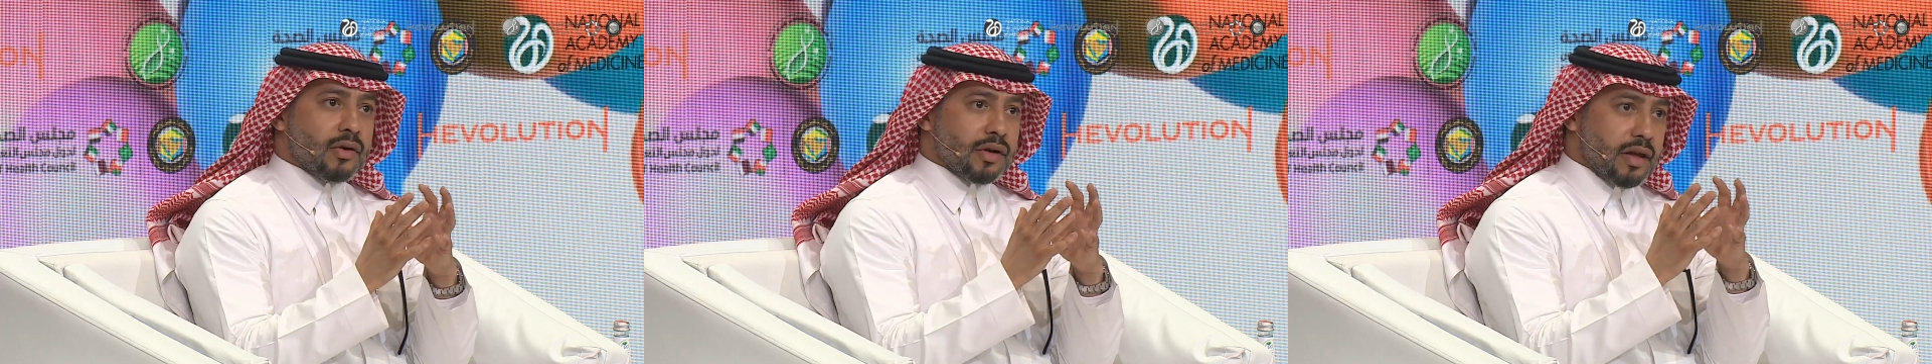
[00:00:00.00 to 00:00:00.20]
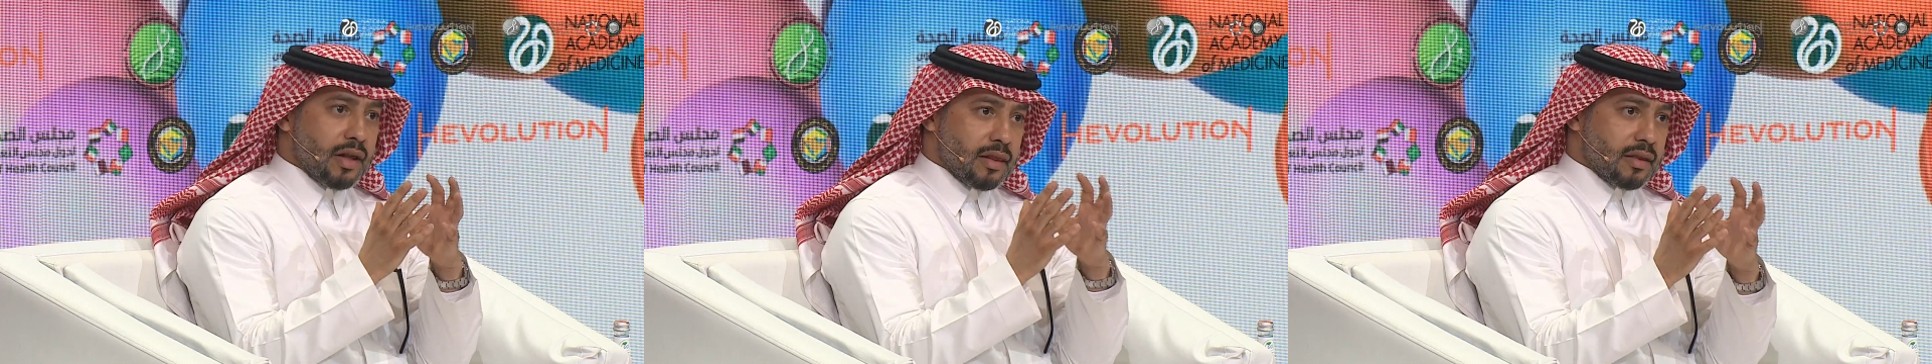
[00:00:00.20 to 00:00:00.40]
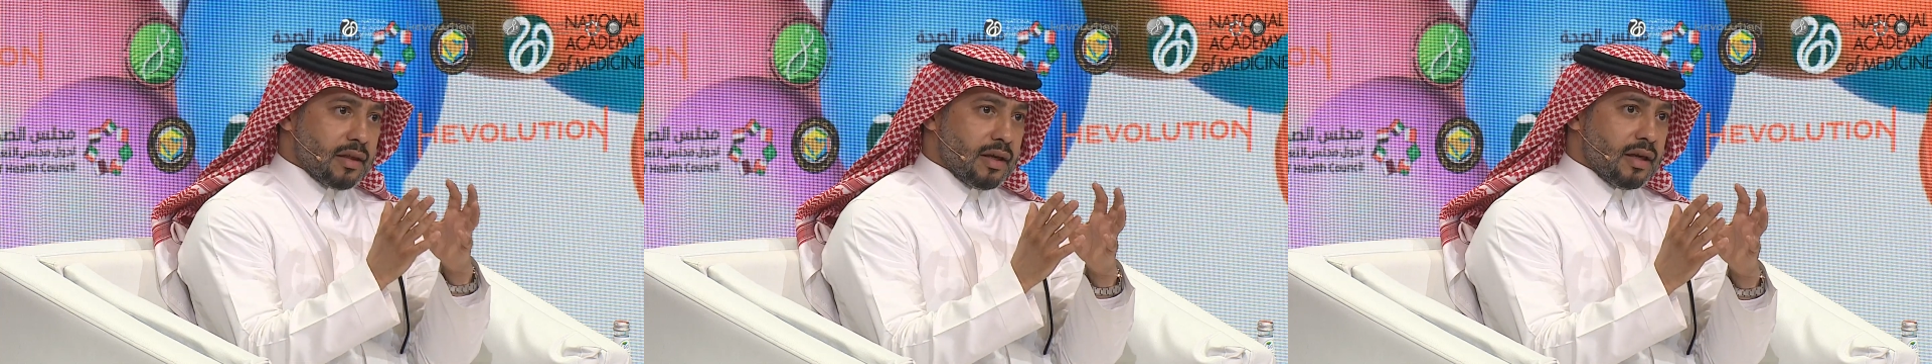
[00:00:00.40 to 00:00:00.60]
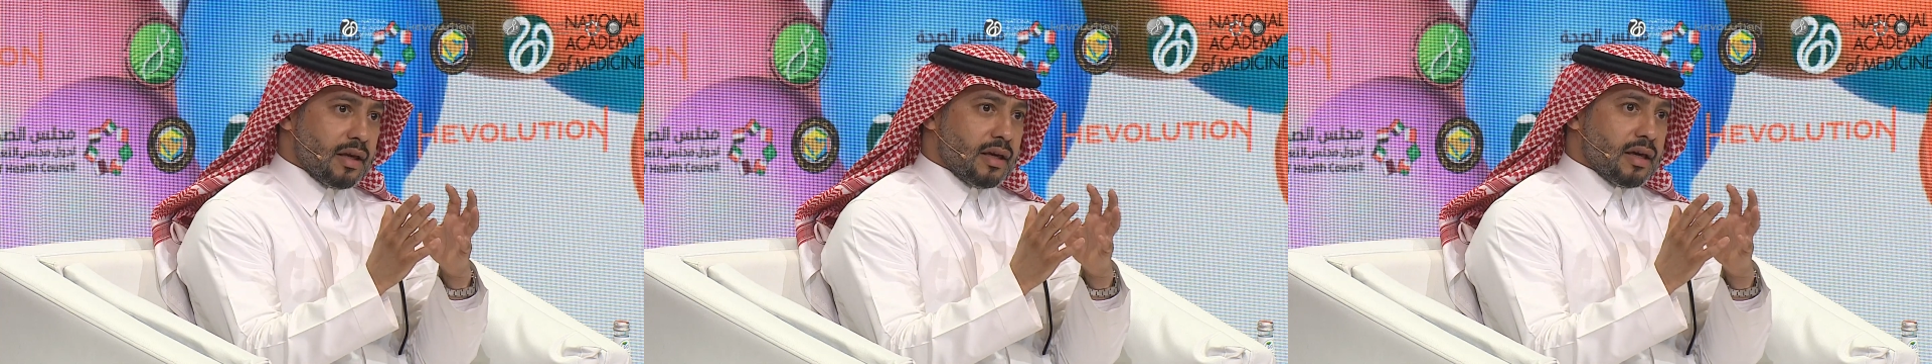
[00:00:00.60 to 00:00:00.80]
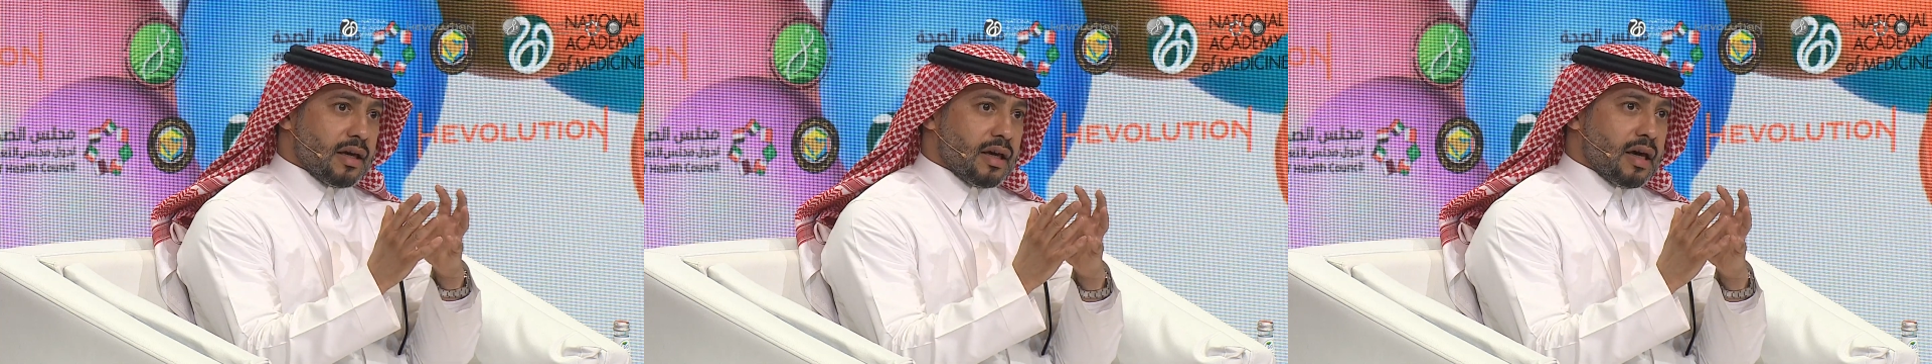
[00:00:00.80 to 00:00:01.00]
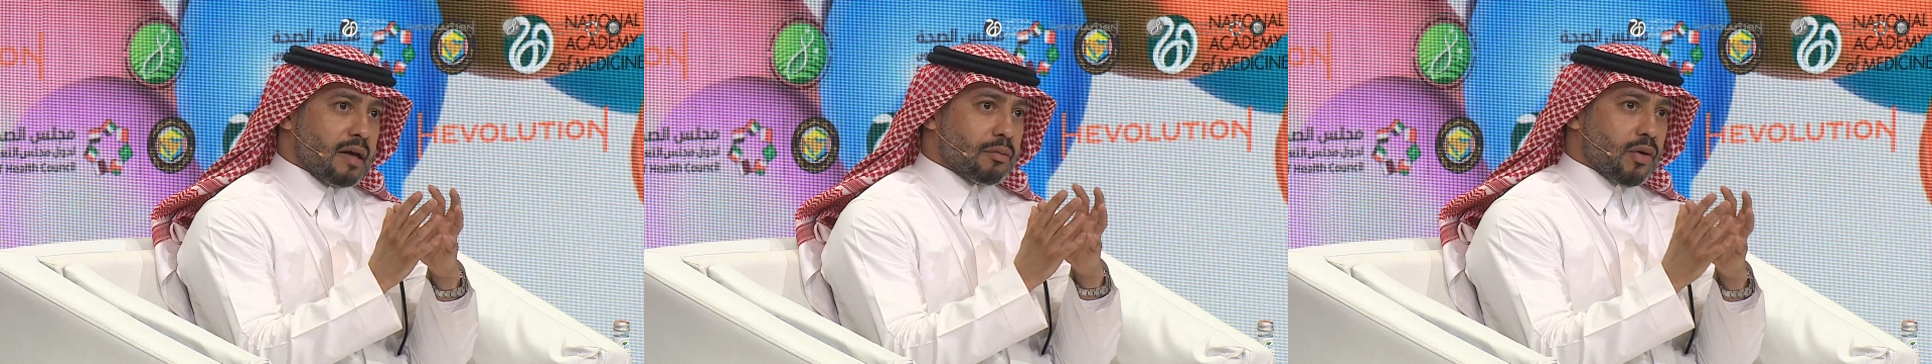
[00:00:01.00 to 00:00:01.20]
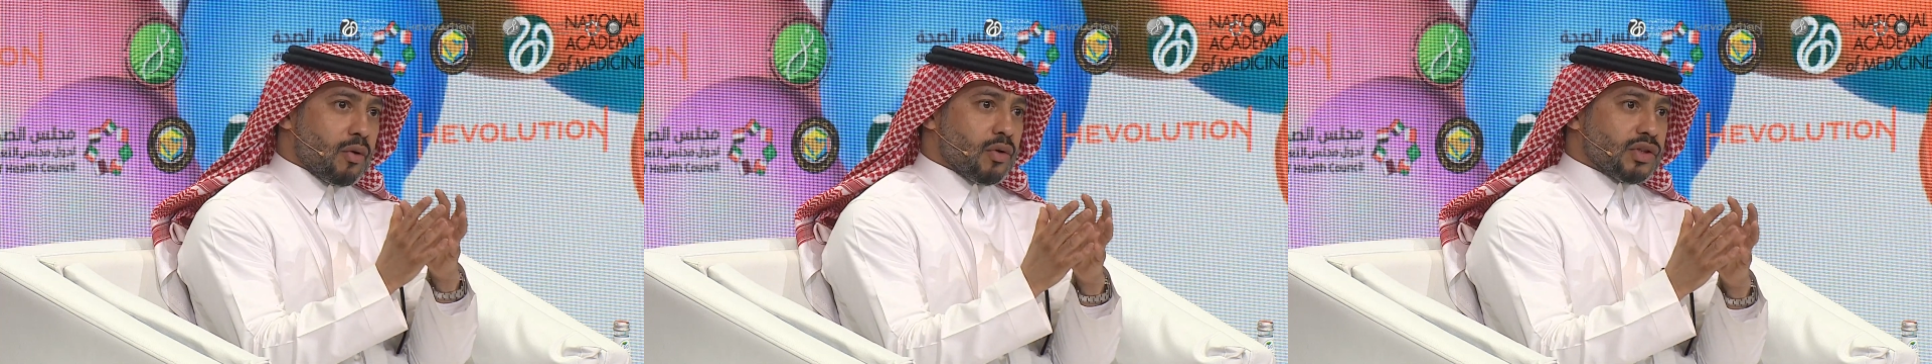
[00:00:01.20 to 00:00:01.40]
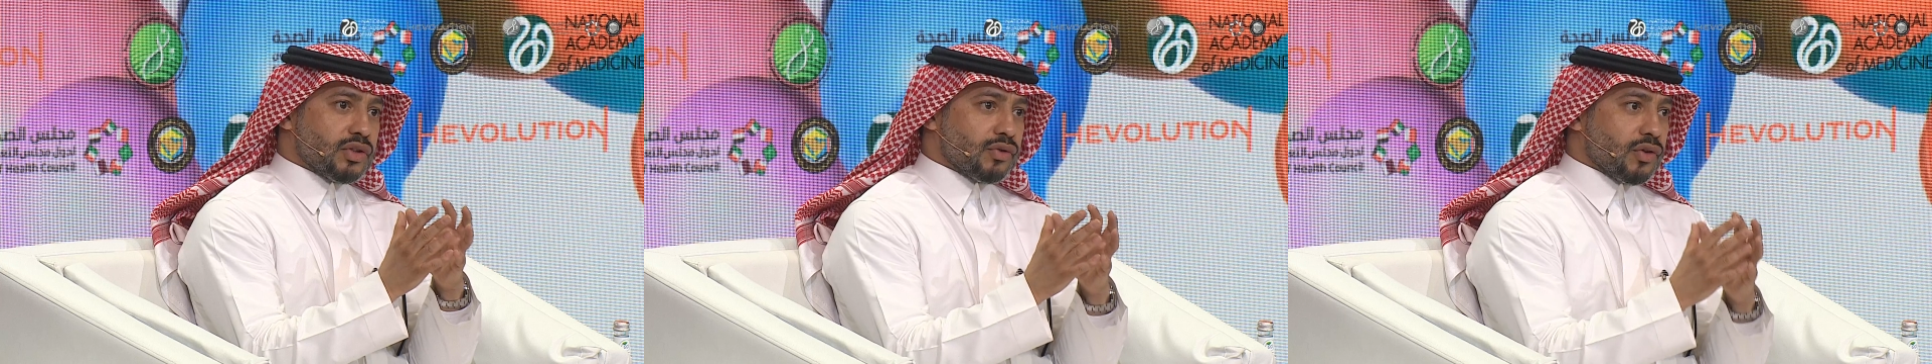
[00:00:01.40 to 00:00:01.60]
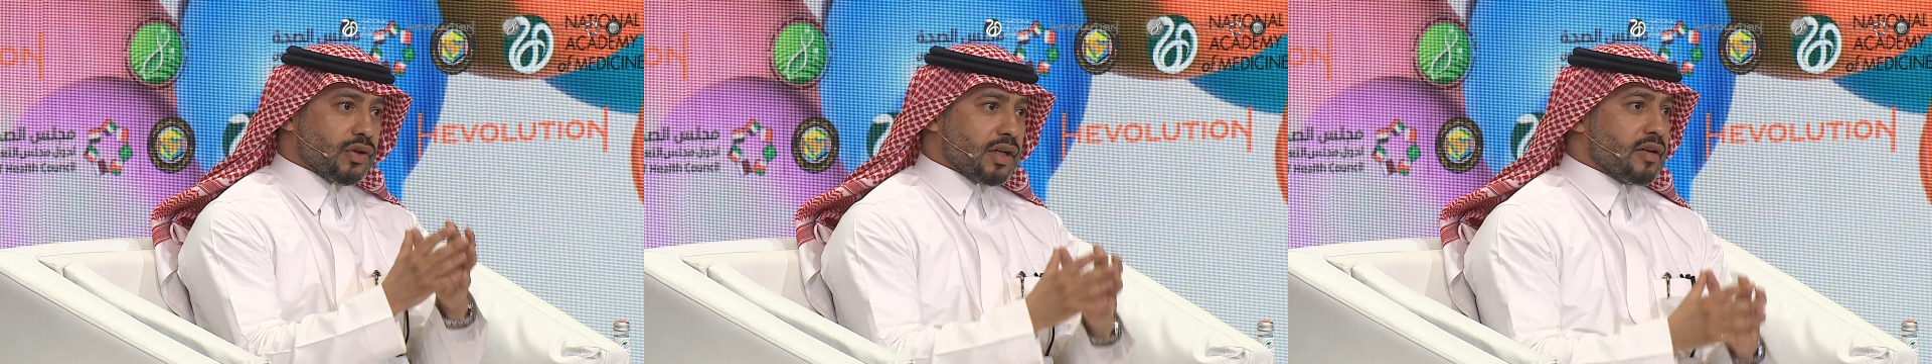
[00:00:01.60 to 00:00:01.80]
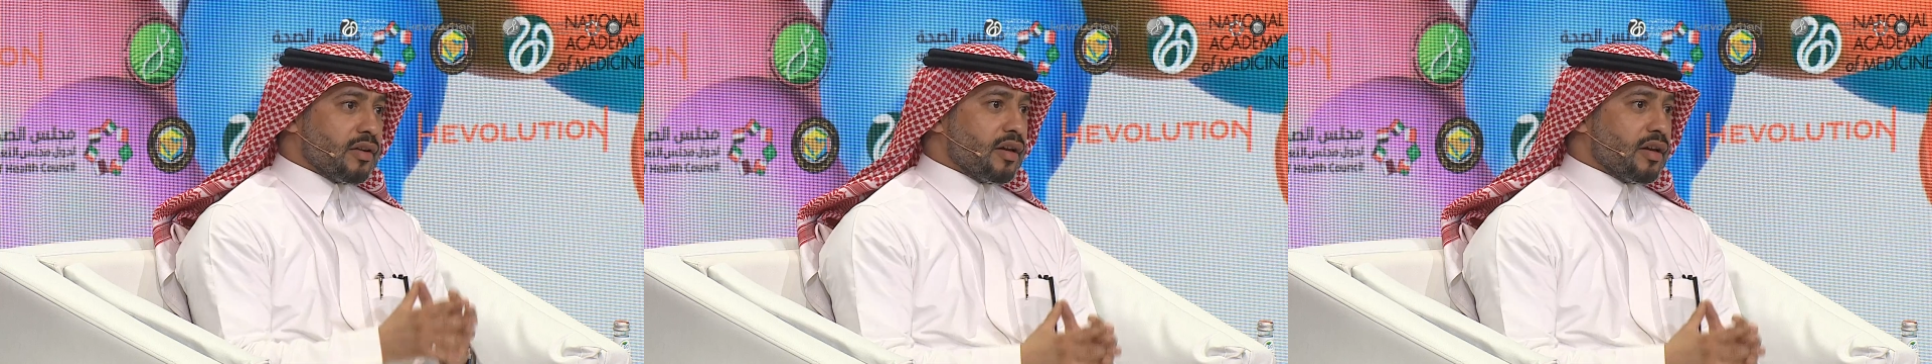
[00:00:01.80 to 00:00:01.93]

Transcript: healthy approach for